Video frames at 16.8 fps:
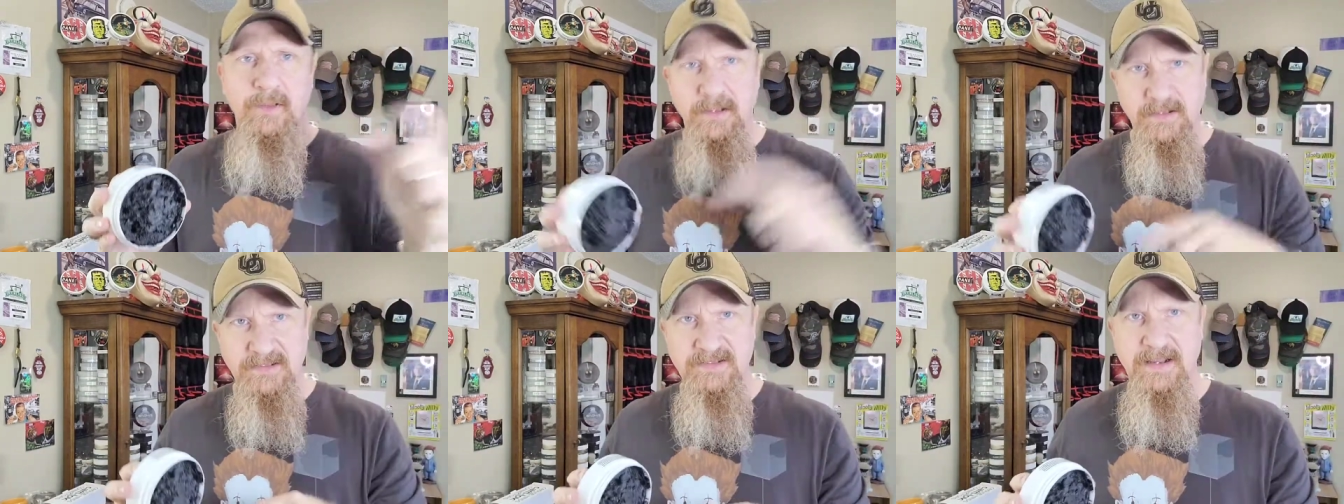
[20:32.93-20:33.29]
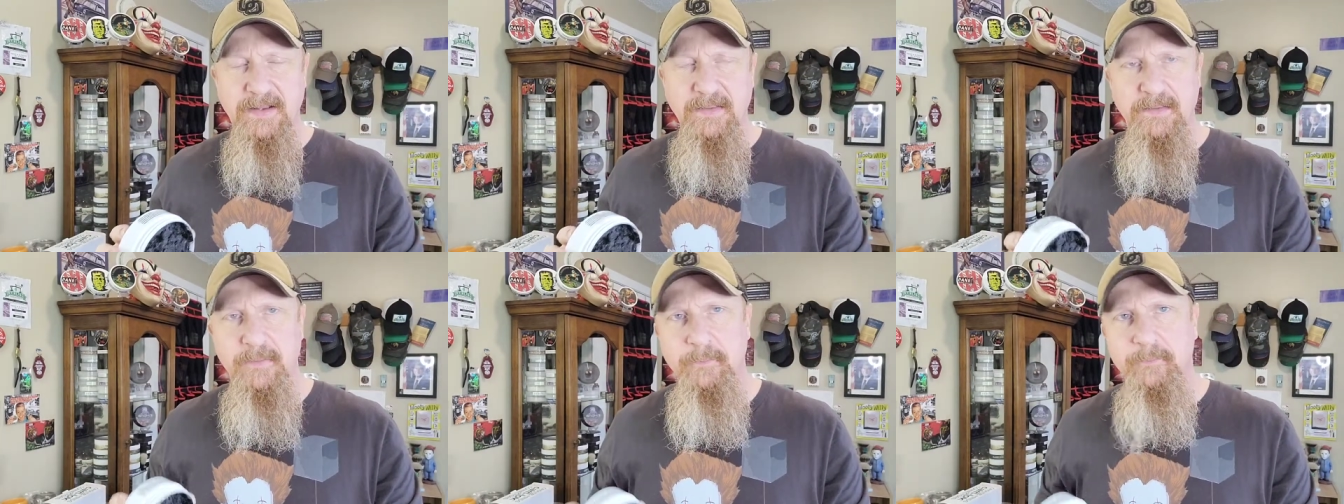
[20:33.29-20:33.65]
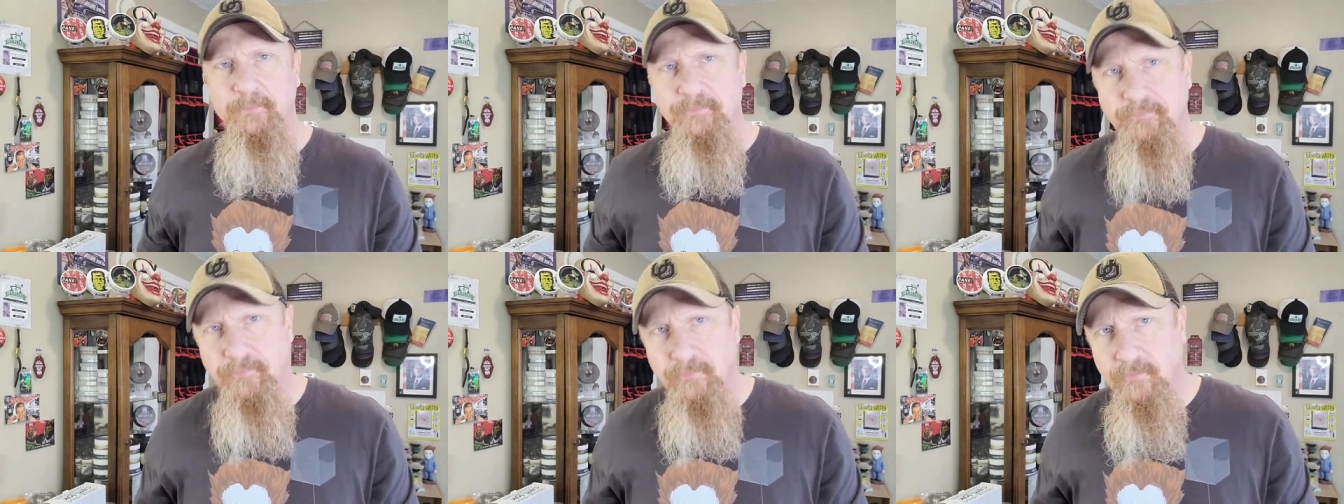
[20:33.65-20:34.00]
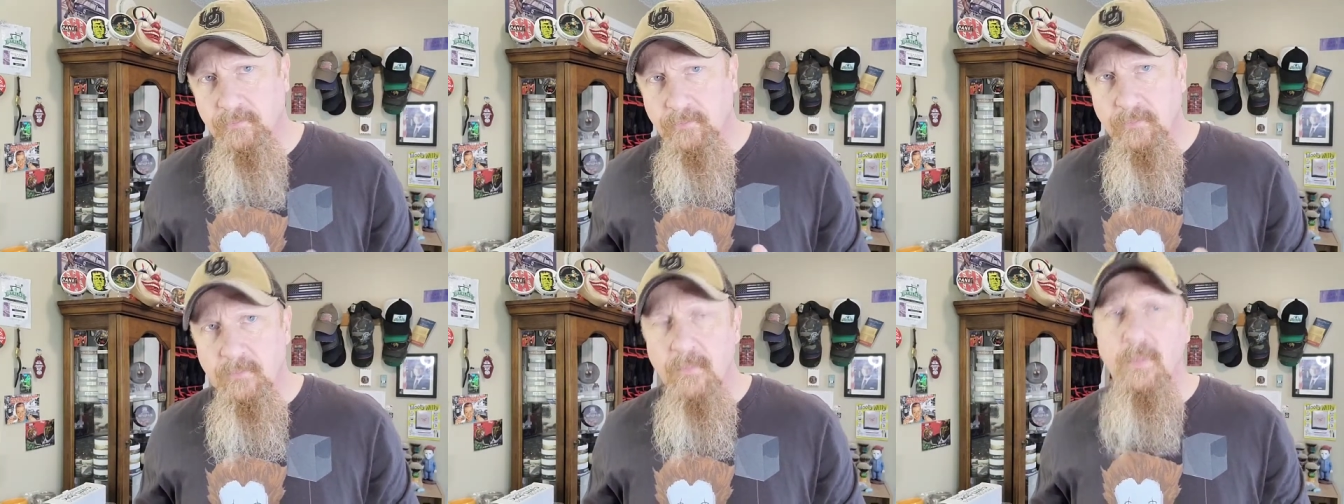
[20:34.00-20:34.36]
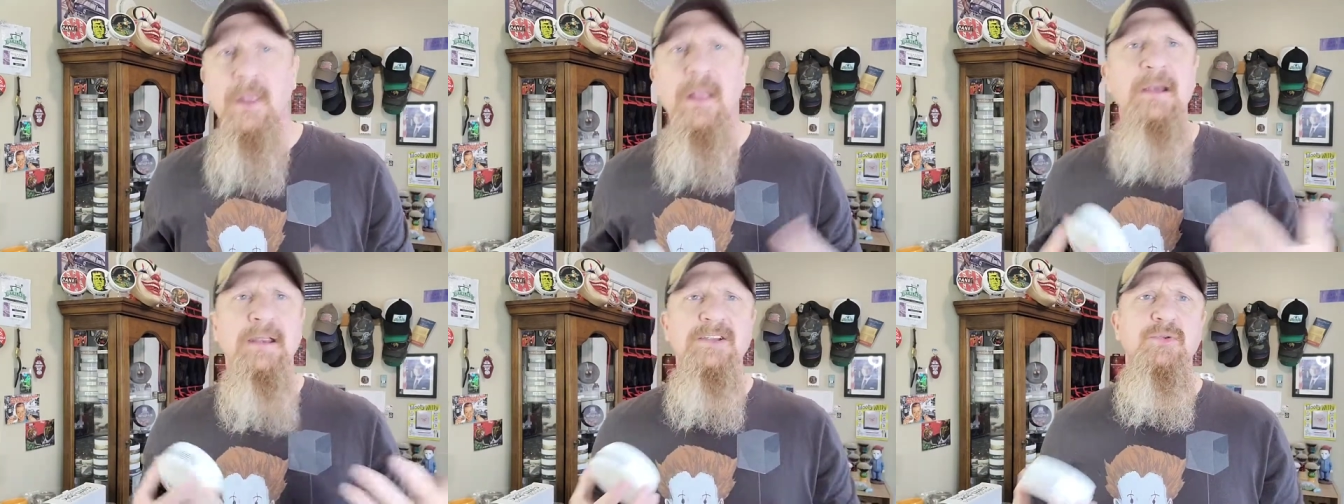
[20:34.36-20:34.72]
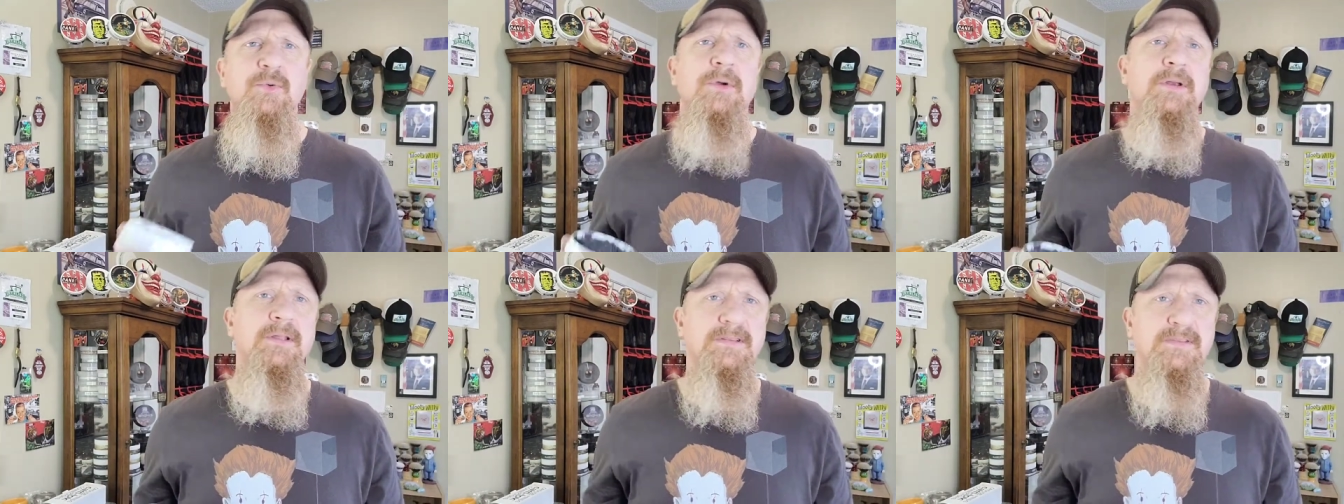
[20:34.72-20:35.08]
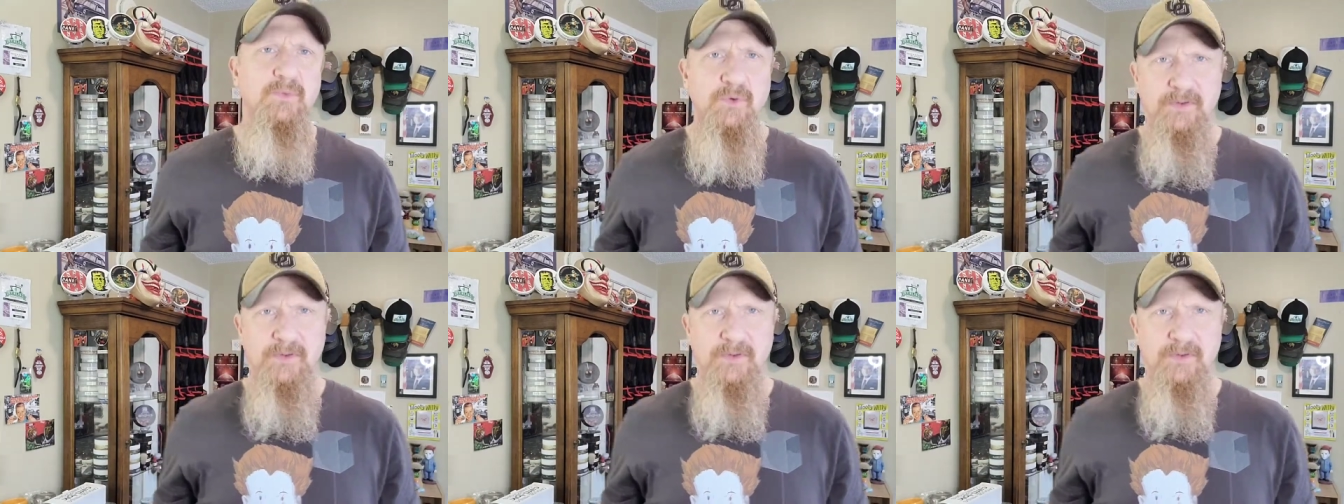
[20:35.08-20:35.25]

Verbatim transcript: inside them. And each one is